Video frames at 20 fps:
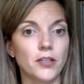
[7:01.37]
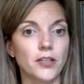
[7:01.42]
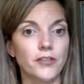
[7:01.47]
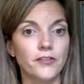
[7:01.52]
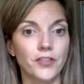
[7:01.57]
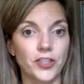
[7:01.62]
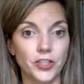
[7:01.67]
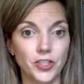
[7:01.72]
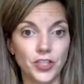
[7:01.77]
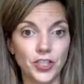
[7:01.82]

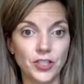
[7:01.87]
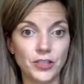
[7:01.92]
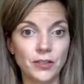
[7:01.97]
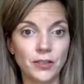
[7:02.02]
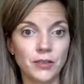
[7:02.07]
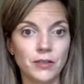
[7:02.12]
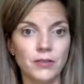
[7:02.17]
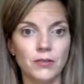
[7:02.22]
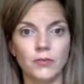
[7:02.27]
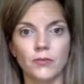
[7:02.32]
your
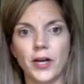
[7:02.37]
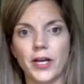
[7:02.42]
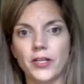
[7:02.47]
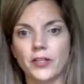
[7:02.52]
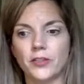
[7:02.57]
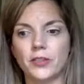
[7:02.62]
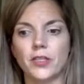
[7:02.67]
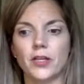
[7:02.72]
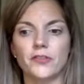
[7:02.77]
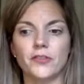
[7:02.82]
vision, write
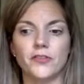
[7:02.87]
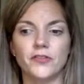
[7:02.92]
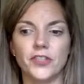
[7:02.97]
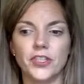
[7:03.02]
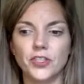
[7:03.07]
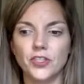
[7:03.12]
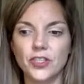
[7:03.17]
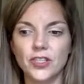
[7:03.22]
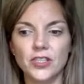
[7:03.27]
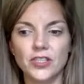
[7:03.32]
yourself a
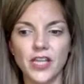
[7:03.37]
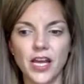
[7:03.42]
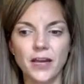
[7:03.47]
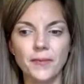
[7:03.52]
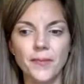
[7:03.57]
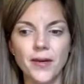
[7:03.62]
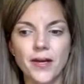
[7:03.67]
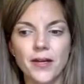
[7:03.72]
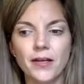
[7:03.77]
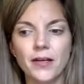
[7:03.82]
vision
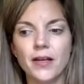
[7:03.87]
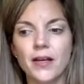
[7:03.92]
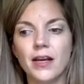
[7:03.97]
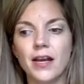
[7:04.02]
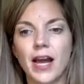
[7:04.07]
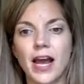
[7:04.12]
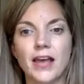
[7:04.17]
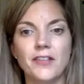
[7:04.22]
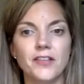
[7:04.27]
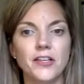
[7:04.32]
statement,
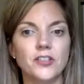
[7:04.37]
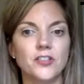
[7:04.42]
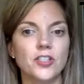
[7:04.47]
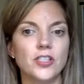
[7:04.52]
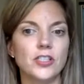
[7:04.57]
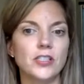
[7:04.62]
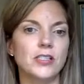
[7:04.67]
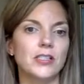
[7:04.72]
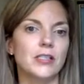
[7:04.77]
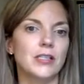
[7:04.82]
and then
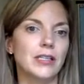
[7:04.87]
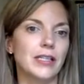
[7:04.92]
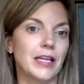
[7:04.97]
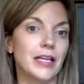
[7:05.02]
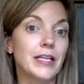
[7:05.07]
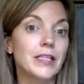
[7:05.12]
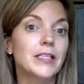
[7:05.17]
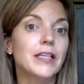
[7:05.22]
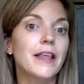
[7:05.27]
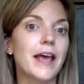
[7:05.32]
just
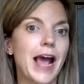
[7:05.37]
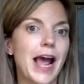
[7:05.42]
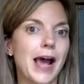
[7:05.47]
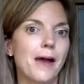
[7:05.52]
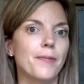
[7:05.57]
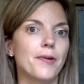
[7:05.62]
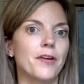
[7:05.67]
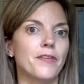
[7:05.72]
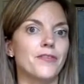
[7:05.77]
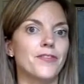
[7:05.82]
get into the
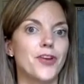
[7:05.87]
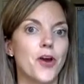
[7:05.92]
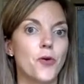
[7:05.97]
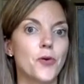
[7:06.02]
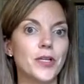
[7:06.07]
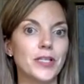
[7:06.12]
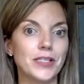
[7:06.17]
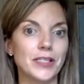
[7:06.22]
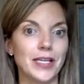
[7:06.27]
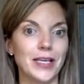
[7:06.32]
habit of
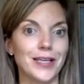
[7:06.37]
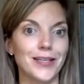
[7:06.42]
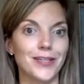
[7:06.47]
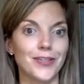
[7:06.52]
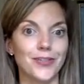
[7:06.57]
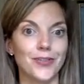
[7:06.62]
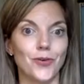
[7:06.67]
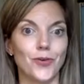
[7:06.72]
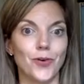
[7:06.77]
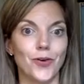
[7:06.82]

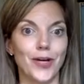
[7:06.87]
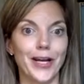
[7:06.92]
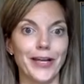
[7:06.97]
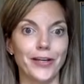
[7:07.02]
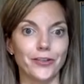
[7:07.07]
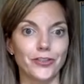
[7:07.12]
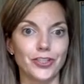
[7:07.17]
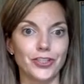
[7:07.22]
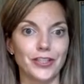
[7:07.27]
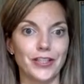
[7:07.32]
noticing your
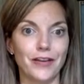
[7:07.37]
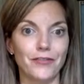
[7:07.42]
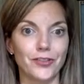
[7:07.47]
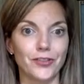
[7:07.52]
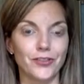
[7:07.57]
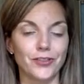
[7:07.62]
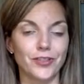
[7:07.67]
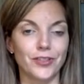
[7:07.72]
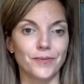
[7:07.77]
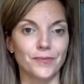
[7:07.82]
energy
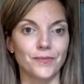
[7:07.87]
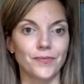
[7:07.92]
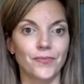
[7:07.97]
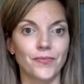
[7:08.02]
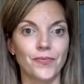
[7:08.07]
levels.